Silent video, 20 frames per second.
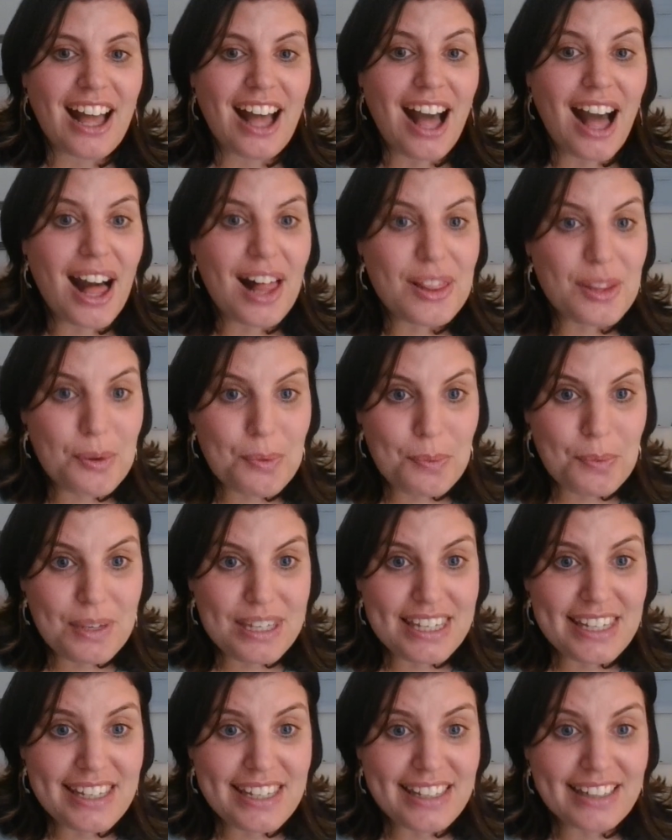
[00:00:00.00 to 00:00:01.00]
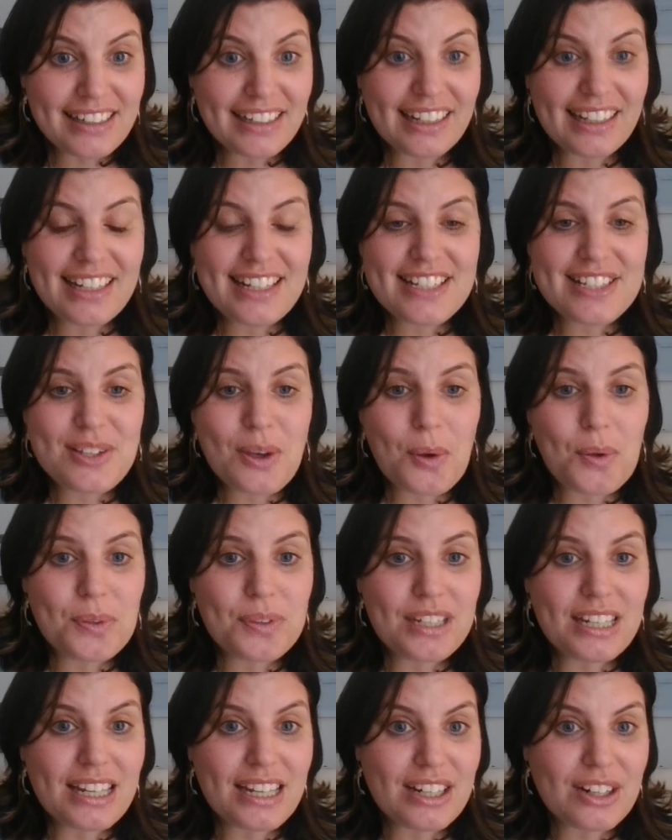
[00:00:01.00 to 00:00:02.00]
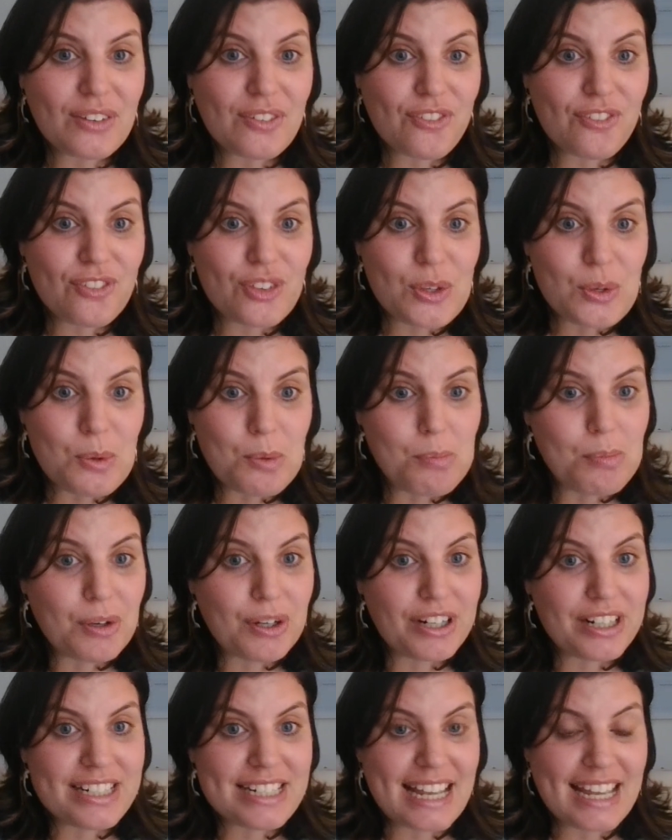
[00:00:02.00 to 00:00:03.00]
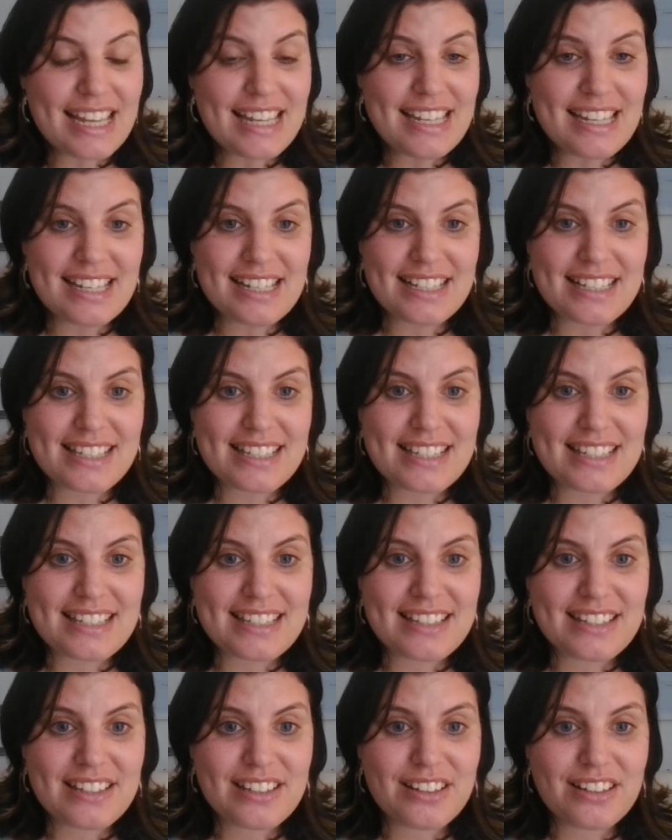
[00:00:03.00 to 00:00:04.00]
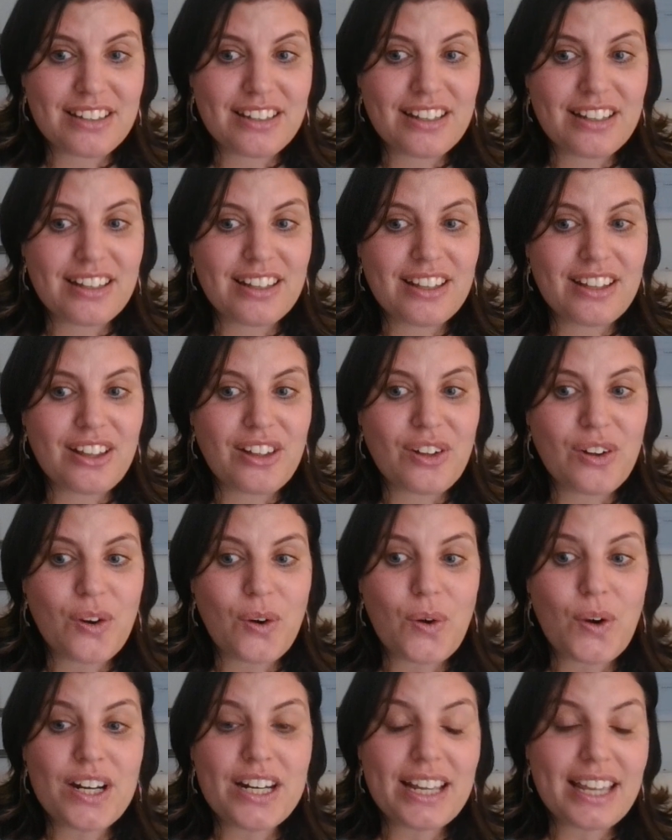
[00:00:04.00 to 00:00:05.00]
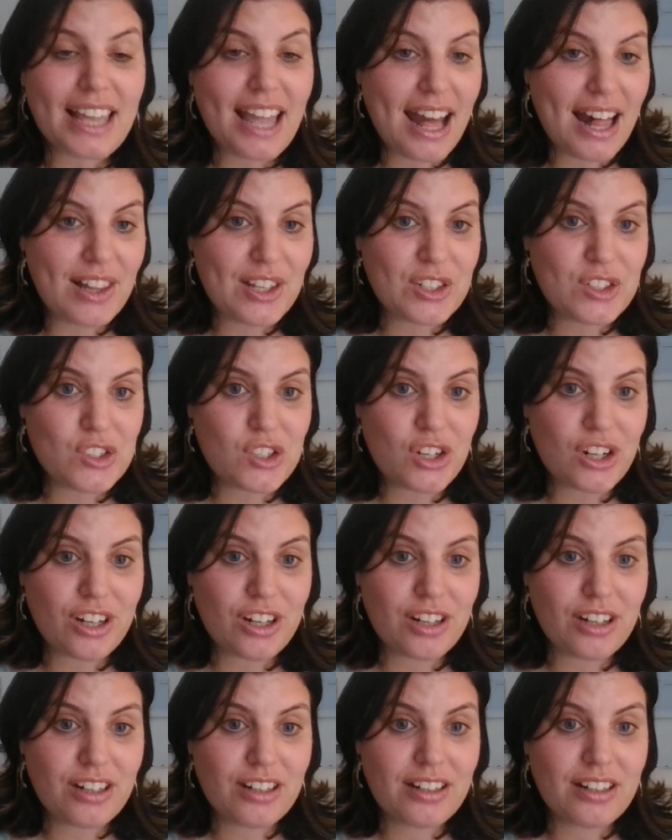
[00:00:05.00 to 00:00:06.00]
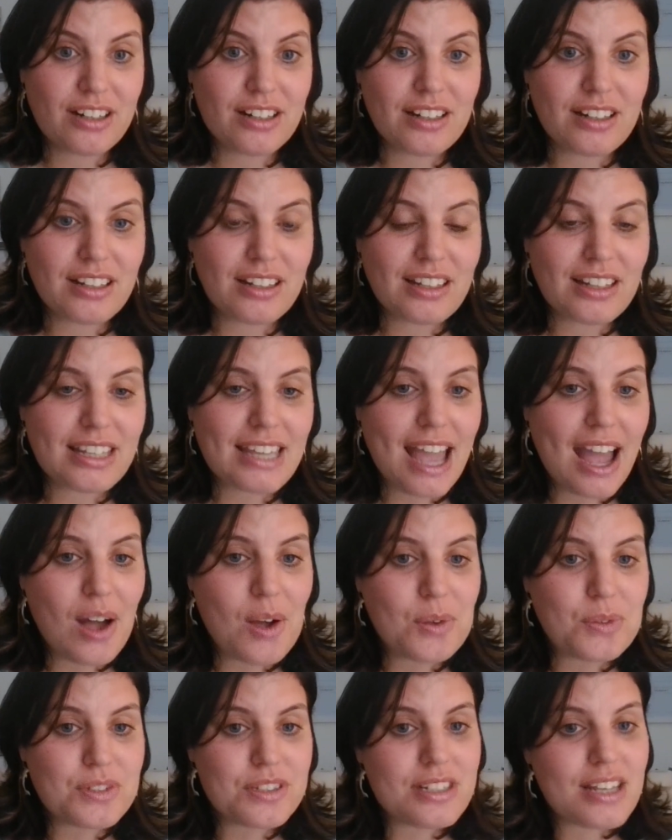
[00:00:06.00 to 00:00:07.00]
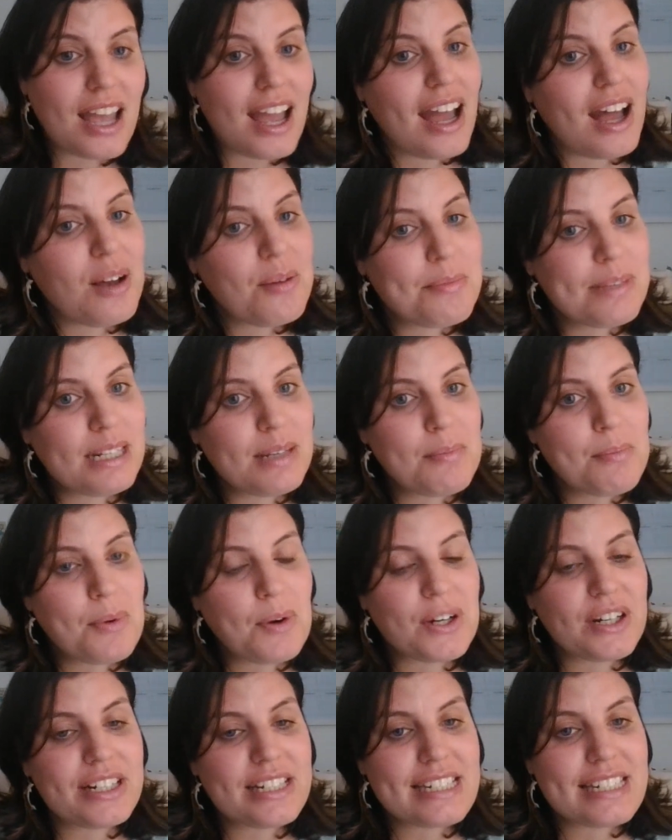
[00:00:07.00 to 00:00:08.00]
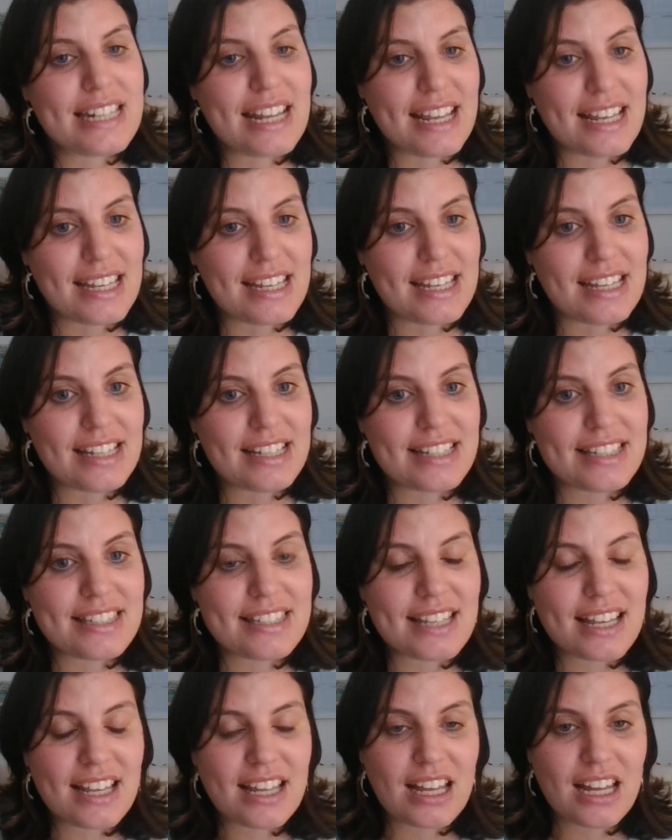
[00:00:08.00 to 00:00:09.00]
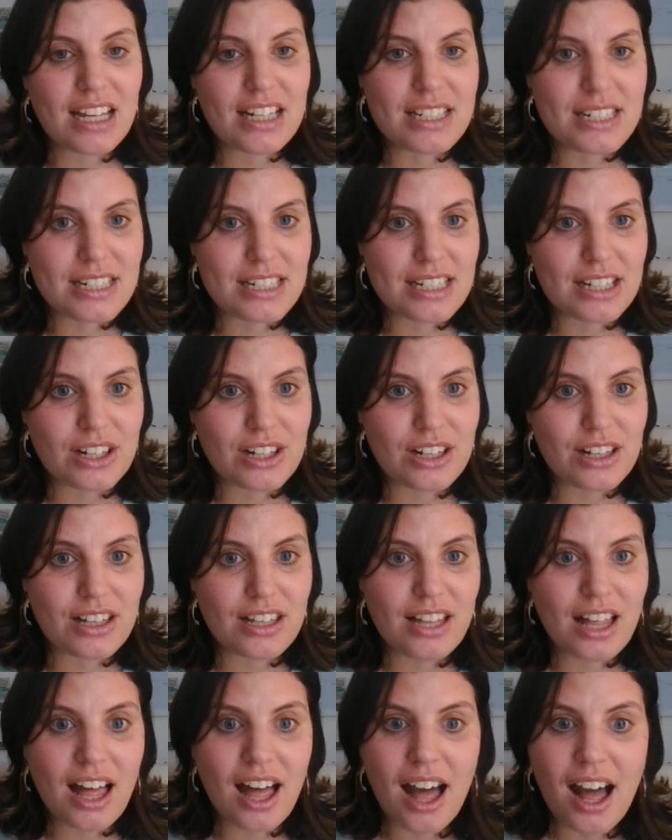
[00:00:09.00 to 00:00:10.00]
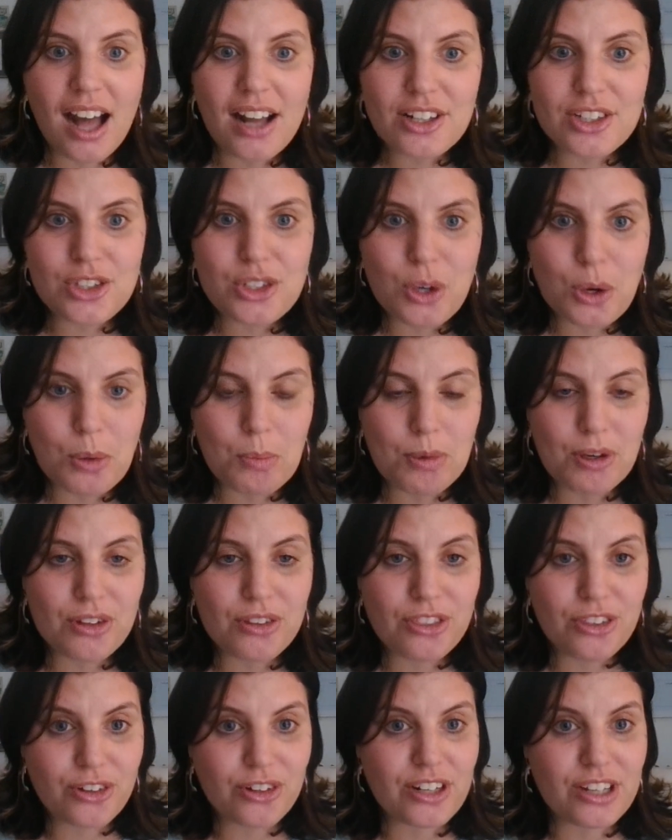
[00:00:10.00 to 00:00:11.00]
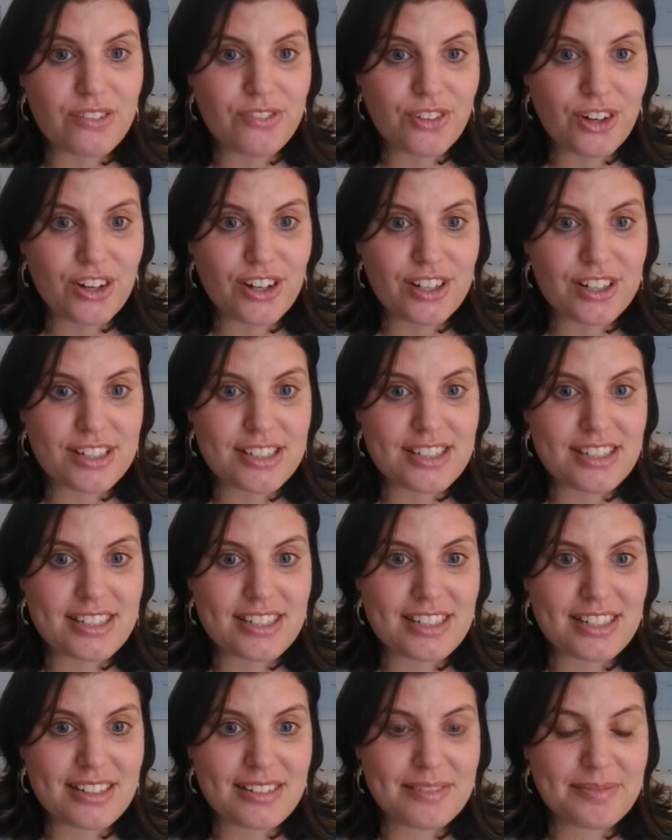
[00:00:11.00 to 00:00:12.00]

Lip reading: Halloween is only in a few more days. On a calendar, count how many more days until October 31st.